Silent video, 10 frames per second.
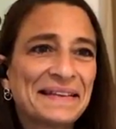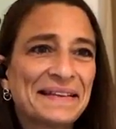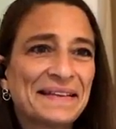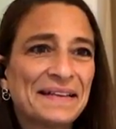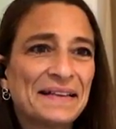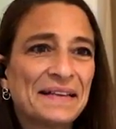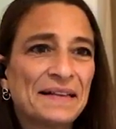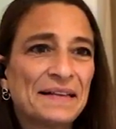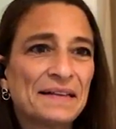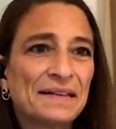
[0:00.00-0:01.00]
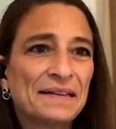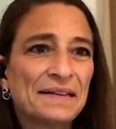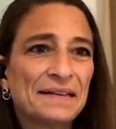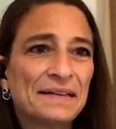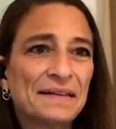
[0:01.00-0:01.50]

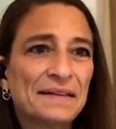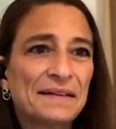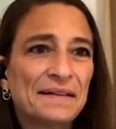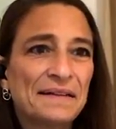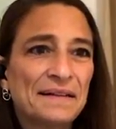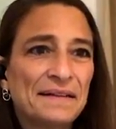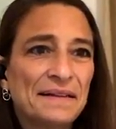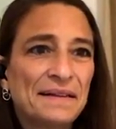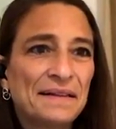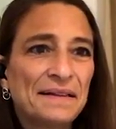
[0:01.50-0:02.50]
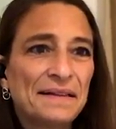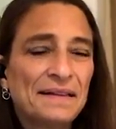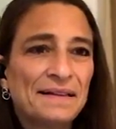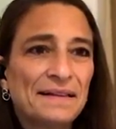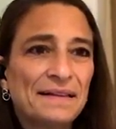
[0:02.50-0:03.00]

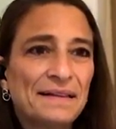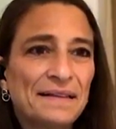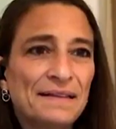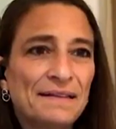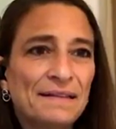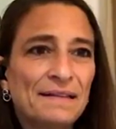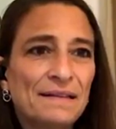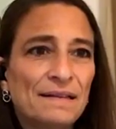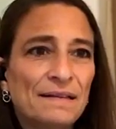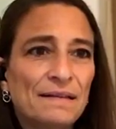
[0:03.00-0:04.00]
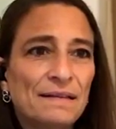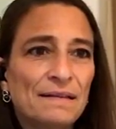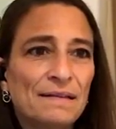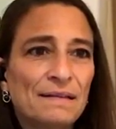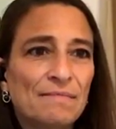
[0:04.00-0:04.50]

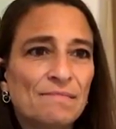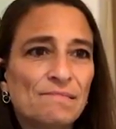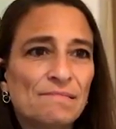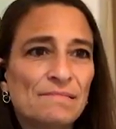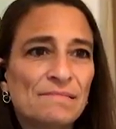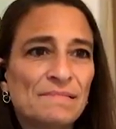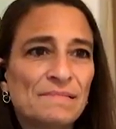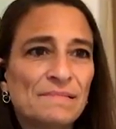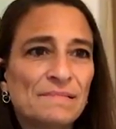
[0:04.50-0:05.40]
This person isn't speaking.